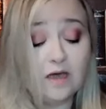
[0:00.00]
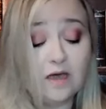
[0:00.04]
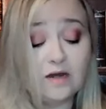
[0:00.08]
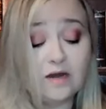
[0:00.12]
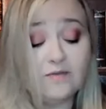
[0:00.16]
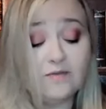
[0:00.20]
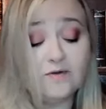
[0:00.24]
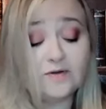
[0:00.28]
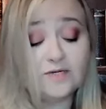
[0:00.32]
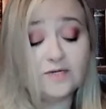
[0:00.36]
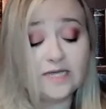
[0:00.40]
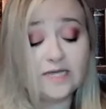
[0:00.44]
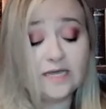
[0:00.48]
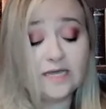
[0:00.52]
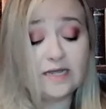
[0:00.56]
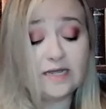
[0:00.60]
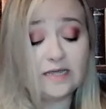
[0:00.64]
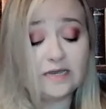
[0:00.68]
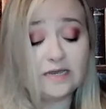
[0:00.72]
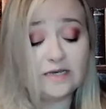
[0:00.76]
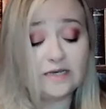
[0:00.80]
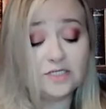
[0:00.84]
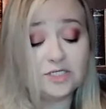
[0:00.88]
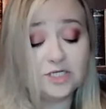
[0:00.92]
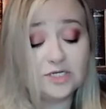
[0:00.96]
Another dead
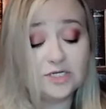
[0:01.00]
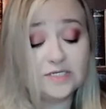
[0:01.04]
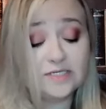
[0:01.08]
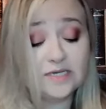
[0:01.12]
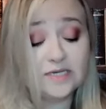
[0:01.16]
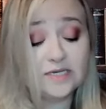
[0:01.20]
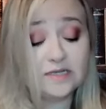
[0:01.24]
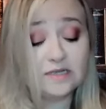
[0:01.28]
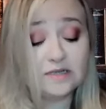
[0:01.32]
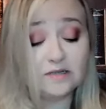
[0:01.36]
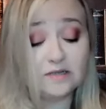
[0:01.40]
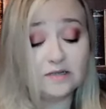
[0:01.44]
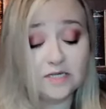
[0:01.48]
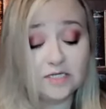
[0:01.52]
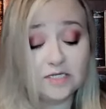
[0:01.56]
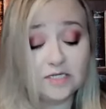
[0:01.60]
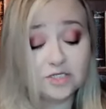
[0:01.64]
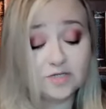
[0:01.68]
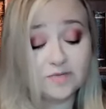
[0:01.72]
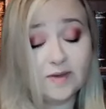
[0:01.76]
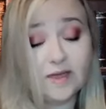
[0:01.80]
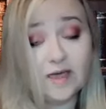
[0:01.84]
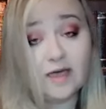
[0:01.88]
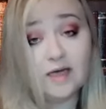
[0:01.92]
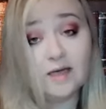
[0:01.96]
end, just like the
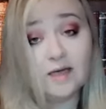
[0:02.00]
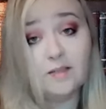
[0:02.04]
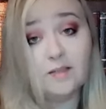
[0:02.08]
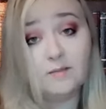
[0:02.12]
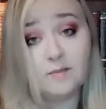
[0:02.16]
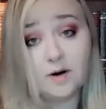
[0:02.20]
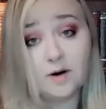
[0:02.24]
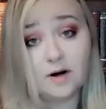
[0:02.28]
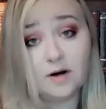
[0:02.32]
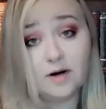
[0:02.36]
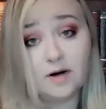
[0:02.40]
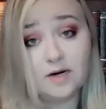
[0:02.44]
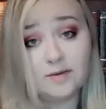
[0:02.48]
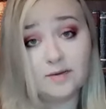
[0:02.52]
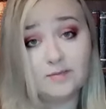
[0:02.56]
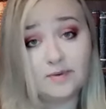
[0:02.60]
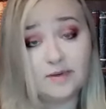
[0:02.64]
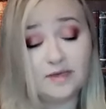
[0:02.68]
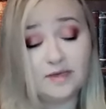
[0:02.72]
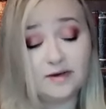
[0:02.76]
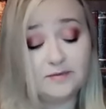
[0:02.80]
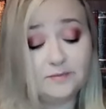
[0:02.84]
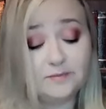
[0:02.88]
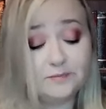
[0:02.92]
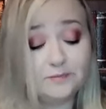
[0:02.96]
laundromat and the bar had
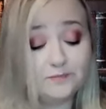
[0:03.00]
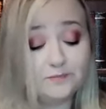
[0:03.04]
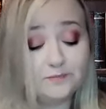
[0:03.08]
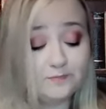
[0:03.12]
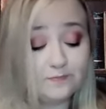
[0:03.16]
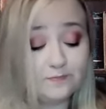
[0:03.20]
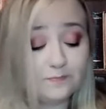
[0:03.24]
been.